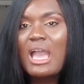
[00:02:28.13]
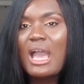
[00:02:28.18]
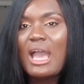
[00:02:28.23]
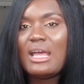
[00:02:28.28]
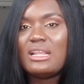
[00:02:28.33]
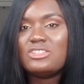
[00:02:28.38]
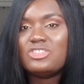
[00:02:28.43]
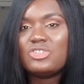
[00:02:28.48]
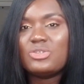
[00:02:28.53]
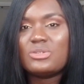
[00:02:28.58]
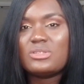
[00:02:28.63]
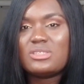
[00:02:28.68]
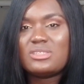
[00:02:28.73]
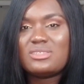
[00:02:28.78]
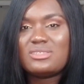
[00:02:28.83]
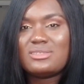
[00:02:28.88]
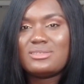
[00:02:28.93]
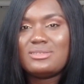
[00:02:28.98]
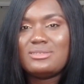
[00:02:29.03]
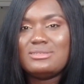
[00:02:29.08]
and
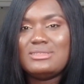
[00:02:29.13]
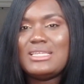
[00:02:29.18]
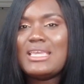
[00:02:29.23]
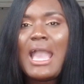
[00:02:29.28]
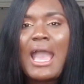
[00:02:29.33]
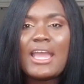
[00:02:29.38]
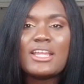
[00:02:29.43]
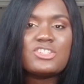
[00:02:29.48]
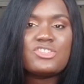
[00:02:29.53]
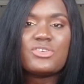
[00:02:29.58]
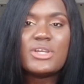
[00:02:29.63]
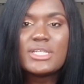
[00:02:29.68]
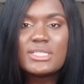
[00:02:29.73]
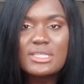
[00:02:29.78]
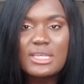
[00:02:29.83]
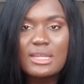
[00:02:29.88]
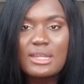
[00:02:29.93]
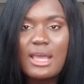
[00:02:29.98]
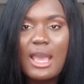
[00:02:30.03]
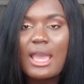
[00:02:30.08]
just dehydrated.